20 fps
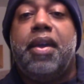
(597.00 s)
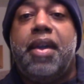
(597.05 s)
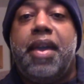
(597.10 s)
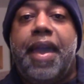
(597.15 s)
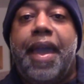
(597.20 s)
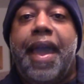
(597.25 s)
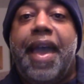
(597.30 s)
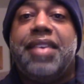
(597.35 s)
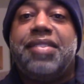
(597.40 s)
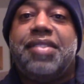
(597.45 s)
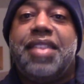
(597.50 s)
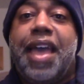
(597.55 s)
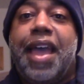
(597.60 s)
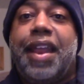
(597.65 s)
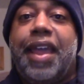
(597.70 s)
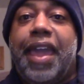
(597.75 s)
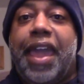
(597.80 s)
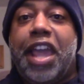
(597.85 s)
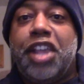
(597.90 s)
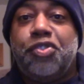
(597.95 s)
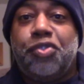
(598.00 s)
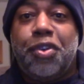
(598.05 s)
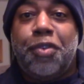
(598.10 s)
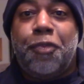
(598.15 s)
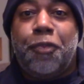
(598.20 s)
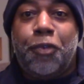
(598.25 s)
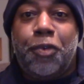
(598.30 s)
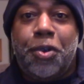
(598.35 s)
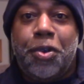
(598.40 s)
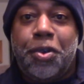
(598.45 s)
has that hatred
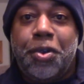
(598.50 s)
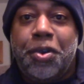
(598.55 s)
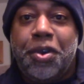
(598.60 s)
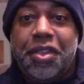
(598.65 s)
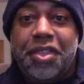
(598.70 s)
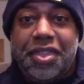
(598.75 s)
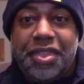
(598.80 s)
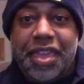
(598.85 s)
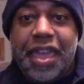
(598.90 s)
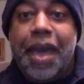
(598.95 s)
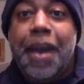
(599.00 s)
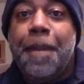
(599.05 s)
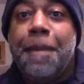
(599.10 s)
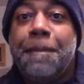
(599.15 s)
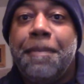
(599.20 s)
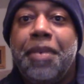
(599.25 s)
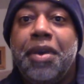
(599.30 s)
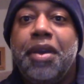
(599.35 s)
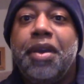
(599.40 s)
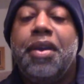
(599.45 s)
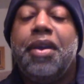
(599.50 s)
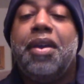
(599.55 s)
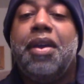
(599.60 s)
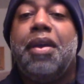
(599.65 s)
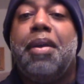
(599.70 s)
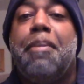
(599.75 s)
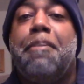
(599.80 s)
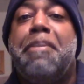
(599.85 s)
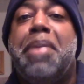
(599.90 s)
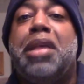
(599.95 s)
for them
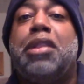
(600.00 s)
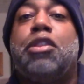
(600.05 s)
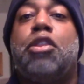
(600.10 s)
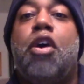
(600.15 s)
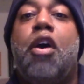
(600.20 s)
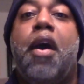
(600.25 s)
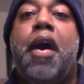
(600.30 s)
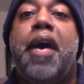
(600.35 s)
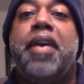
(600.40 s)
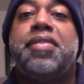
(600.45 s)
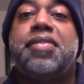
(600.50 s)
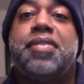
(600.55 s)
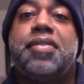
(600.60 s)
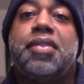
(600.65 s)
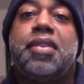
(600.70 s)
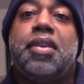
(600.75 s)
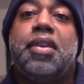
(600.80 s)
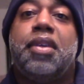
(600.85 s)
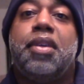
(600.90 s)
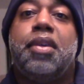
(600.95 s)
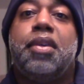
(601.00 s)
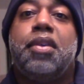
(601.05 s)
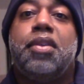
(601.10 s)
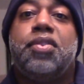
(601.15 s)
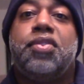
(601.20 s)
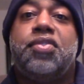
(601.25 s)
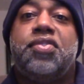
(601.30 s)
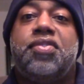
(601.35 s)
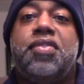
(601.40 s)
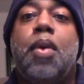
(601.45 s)
been lost
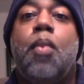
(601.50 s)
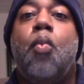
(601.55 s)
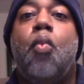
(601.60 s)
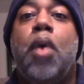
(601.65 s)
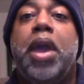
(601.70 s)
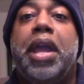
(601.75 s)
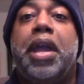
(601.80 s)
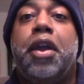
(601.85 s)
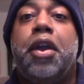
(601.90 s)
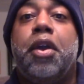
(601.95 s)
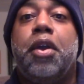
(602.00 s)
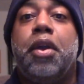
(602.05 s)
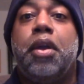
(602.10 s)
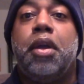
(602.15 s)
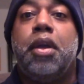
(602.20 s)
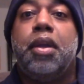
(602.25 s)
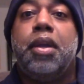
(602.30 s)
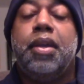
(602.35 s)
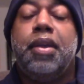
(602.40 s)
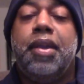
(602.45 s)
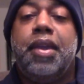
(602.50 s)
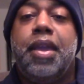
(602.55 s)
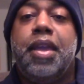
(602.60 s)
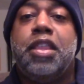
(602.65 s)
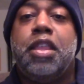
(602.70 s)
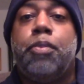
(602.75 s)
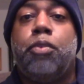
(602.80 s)
somewhere in the